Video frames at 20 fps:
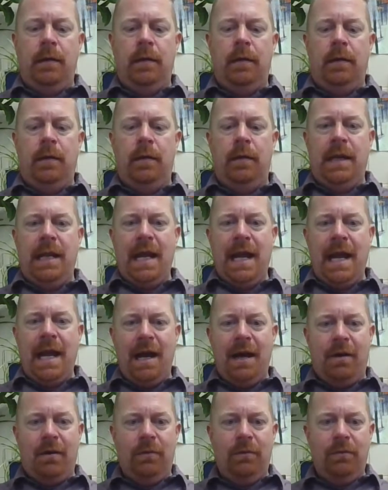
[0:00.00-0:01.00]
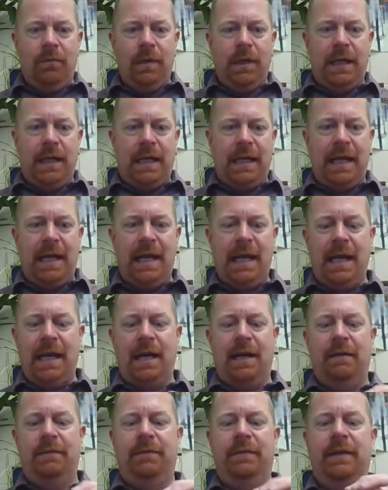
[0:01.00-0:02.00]
And now what I
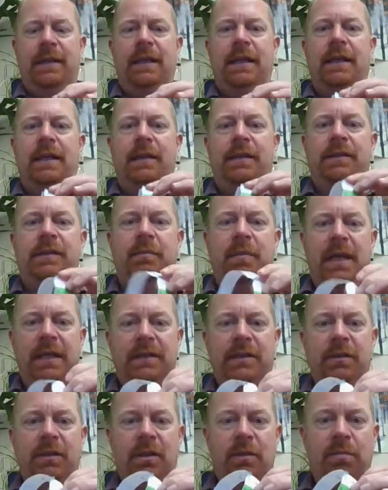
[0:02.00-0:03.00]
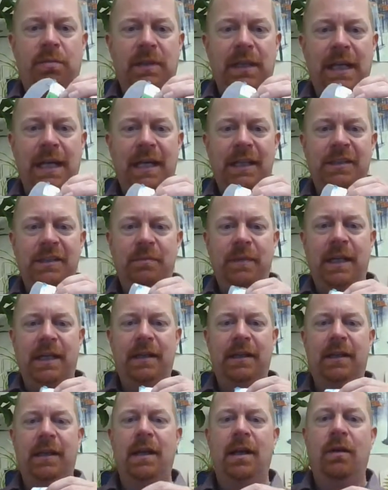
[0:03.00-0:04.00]
have is a bacterial
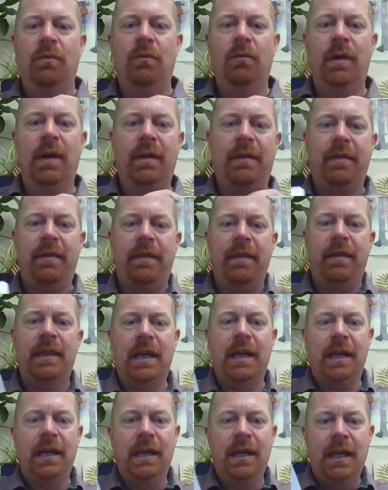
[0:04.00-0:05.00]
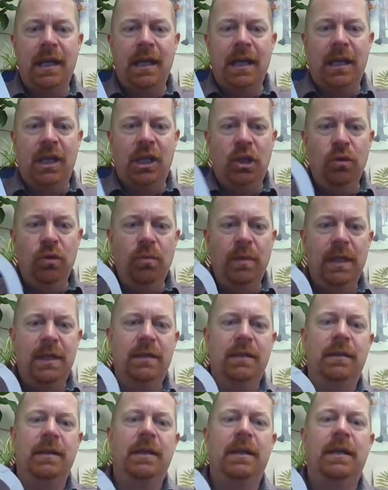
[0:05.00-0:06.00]
plasmid with the
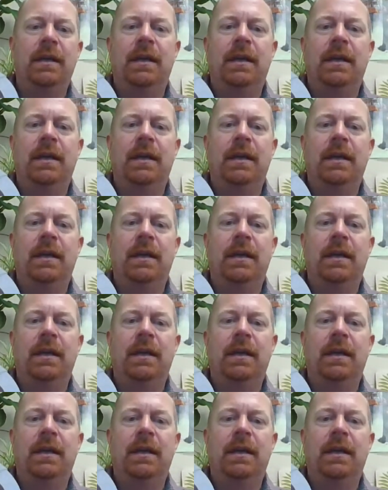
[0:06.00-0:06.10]
human